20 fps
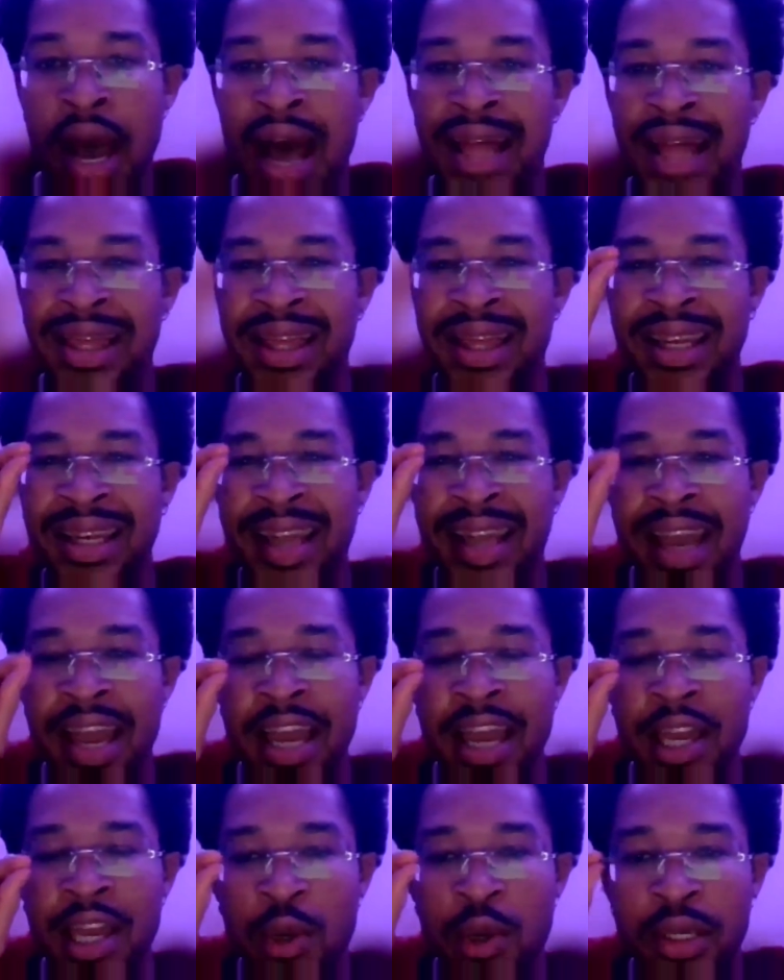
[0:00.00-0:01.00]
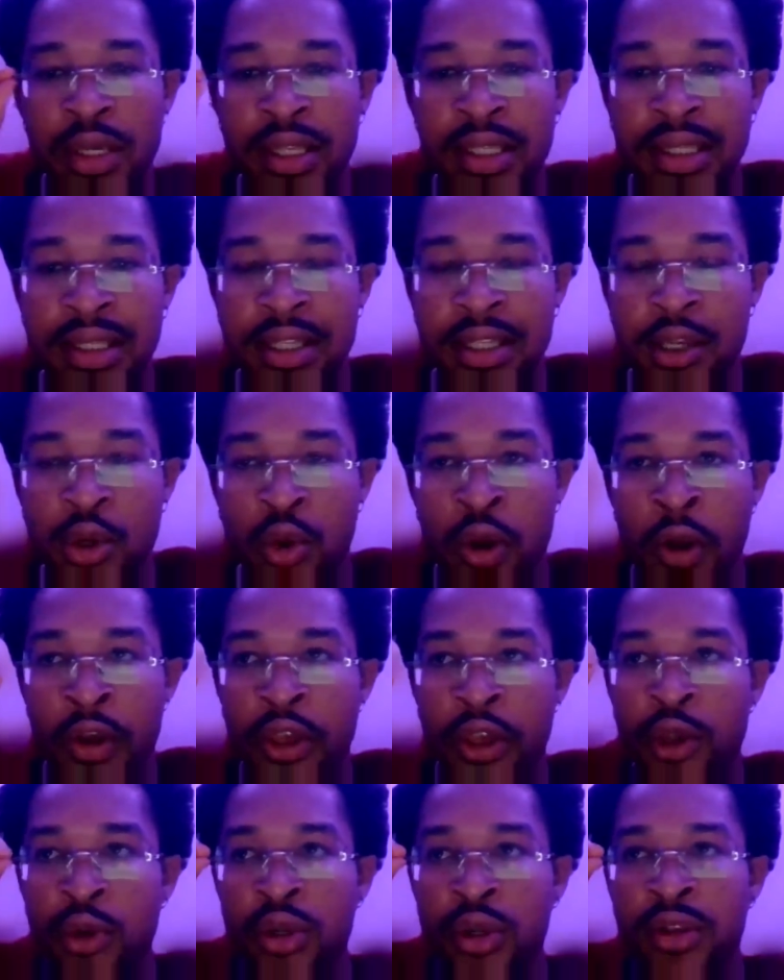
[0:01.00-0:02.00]
And the day you
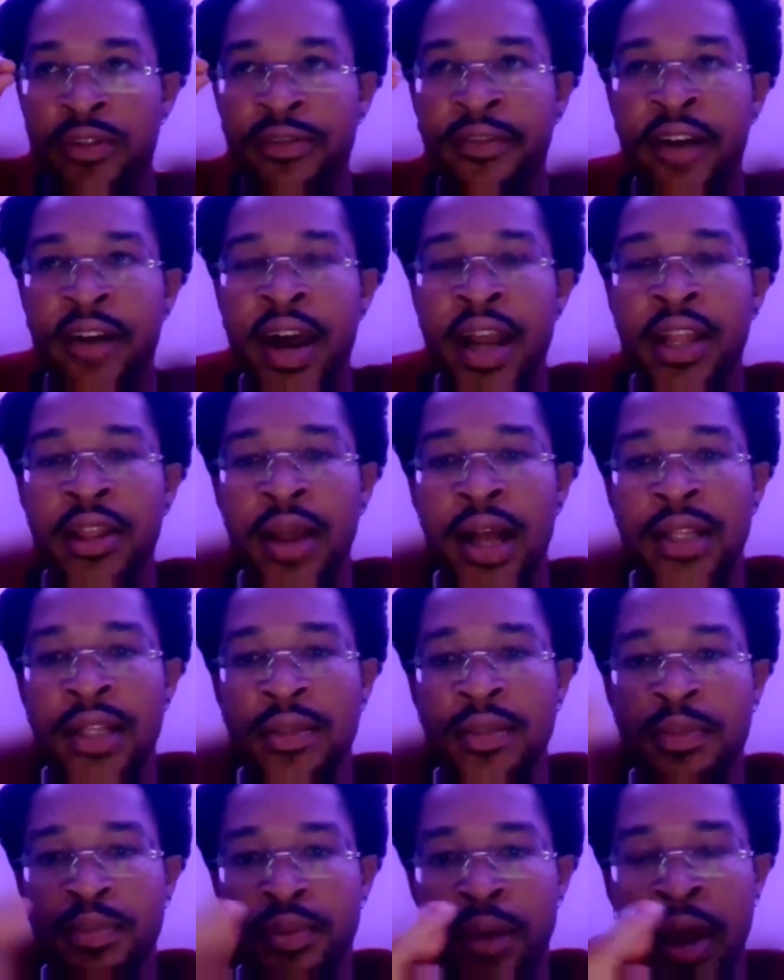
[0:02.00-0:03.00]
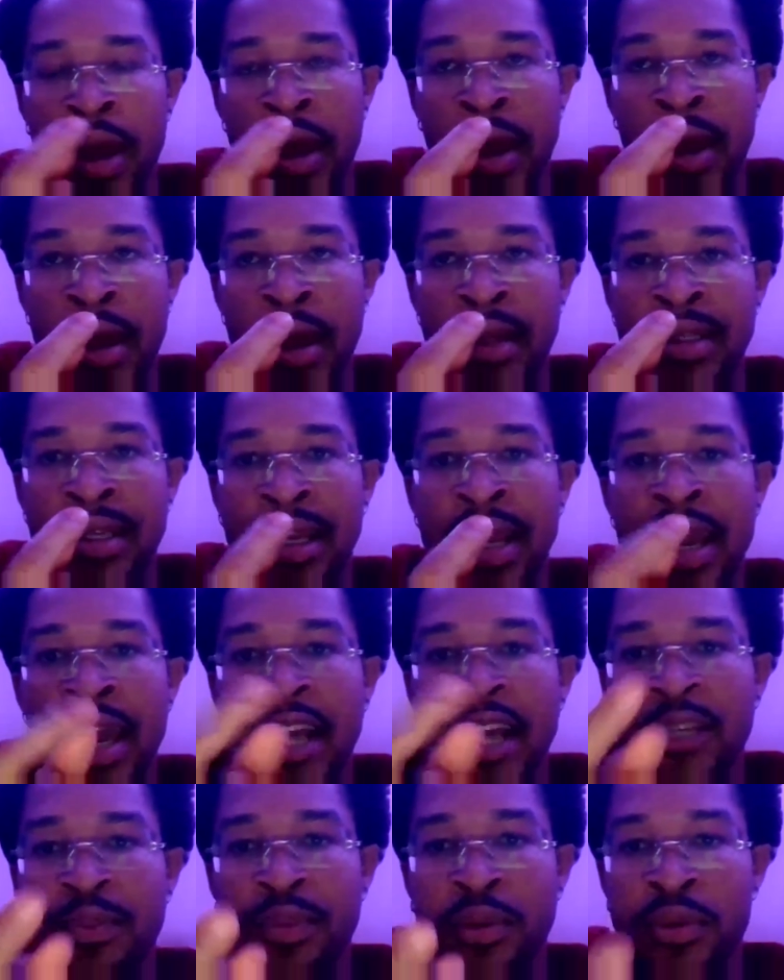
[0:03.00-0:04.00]
define that delay
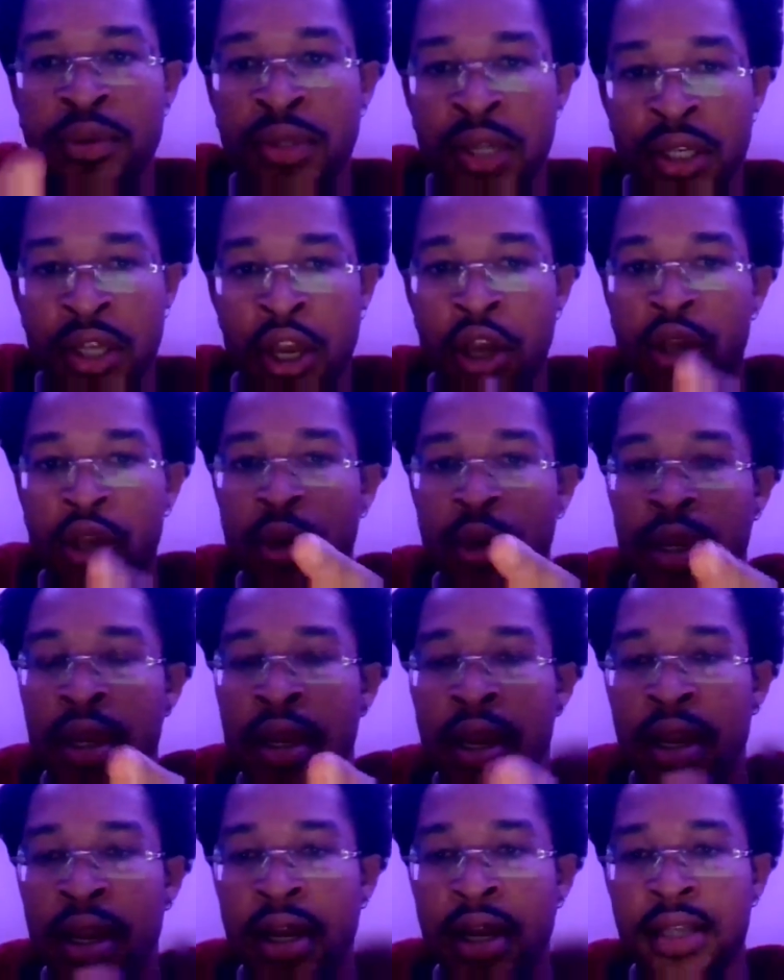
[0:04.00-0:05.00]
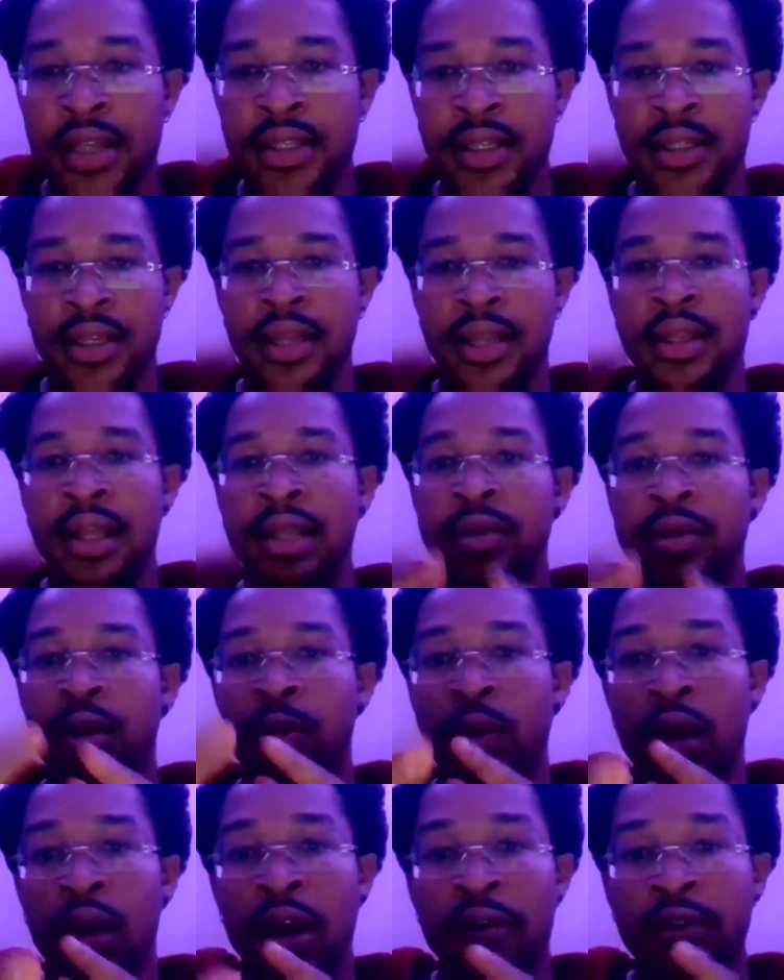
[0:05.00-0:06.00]
as process, you legalize it. And that's why
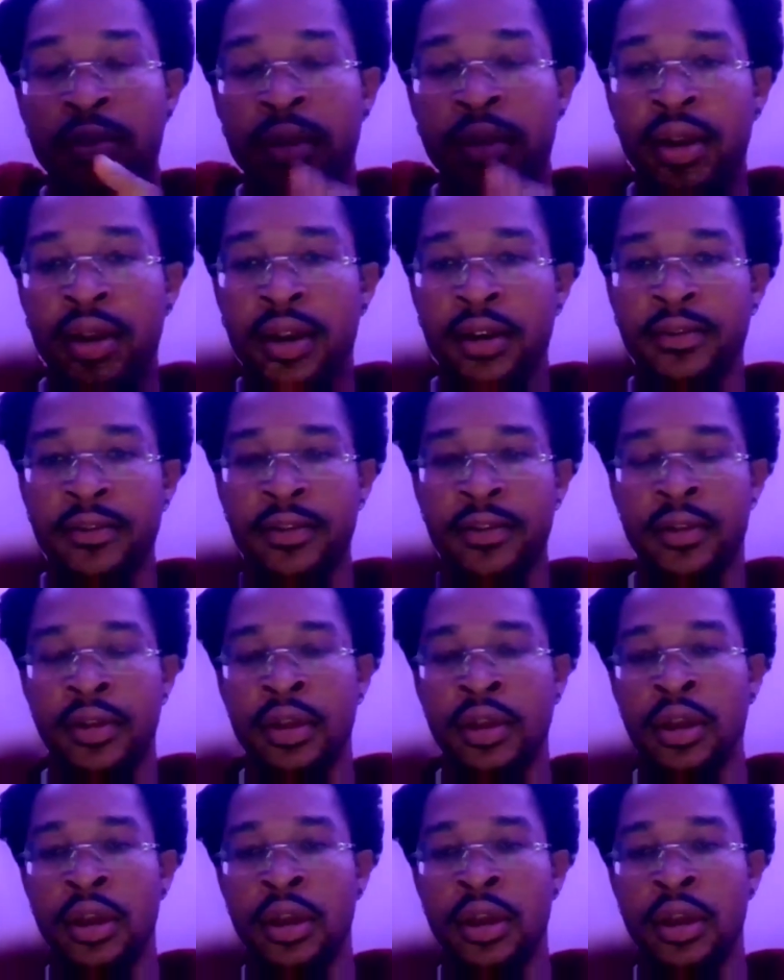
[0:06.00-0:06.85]
we have to be careful.